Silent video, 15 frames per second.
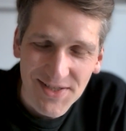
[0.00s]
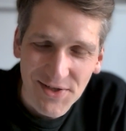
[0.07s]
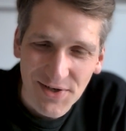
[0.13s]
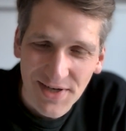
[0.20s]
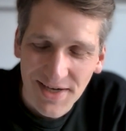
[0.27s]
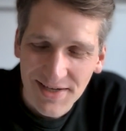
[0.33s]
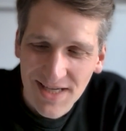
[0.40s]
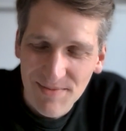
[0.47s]

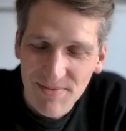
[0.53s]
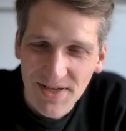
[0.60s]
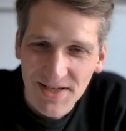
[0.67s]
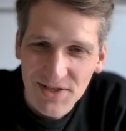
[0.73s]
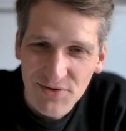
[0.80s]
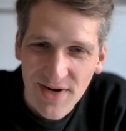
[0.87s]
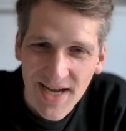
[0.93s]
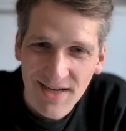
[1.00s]
So
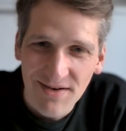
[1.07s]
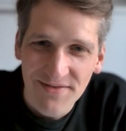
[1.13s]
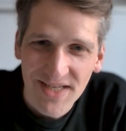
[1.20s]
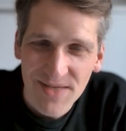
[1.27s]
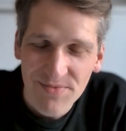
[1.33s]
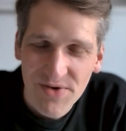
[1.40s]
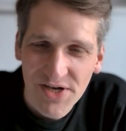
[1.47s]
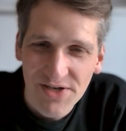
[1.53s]
keeping track of
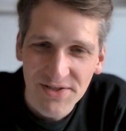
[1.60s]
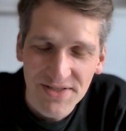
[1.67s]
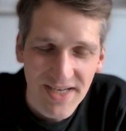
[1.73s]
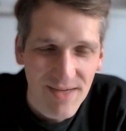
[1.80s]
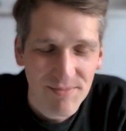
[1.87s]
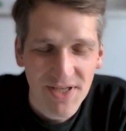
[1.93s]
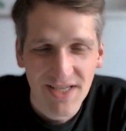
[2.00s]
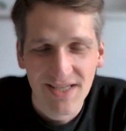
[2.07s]
emails that
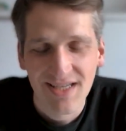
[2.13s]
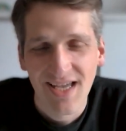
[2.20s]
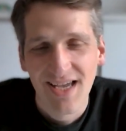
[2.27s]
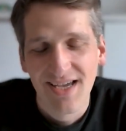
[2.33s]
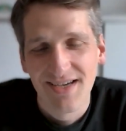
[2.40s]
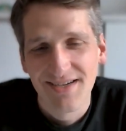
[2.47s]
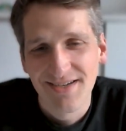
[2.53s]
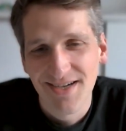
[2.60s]
are being
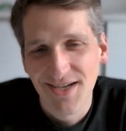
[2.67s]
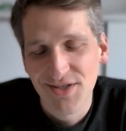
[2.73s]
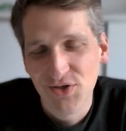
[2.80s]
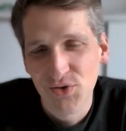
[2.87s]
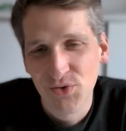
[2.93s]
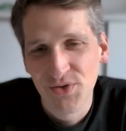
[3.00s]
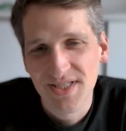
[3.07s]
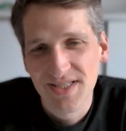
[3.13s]

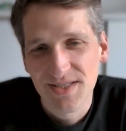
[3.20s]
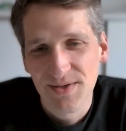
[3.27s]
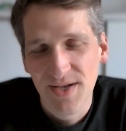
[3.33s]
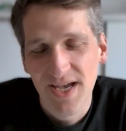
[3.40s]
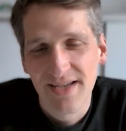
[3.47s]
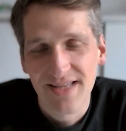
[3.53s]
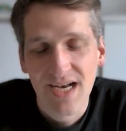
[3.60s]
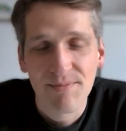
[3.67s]
used,
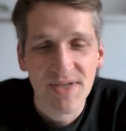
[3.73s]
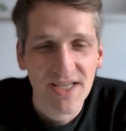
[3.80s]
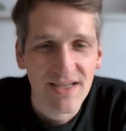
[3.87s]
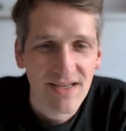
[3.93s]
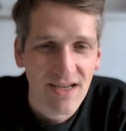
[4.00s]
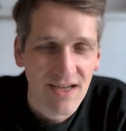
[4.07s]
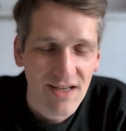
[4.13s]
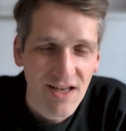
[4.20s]
that are
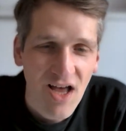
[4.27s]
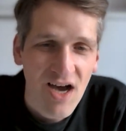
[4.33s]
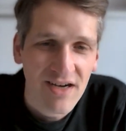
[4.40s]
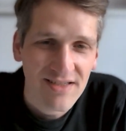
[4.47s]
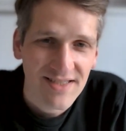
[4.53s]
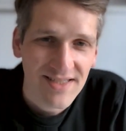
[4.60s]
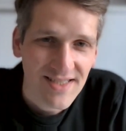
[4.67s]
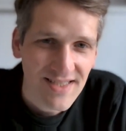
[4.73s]
being
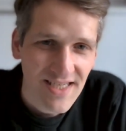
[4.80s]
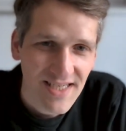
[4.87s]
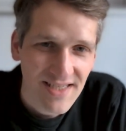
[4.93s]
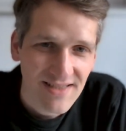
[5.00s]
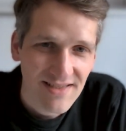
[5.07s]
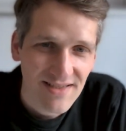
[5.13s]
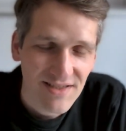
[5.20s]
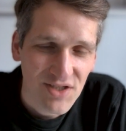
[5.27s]
logged and
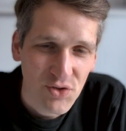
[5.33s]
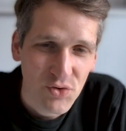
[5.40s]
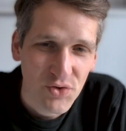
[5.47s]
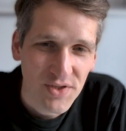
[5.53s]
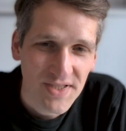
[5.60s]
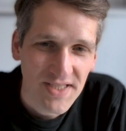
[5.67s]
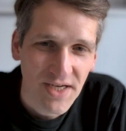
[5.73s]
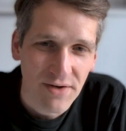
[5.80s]
synced to
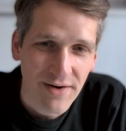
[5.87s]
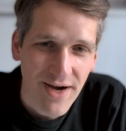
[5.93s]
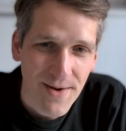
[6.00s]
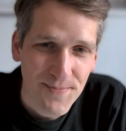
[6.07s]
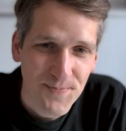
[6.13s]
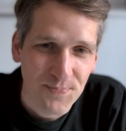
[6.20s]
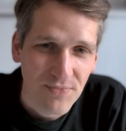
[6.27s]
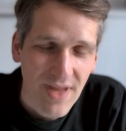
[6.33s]
your
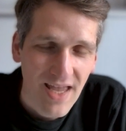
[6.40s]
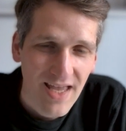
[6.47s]
CRM.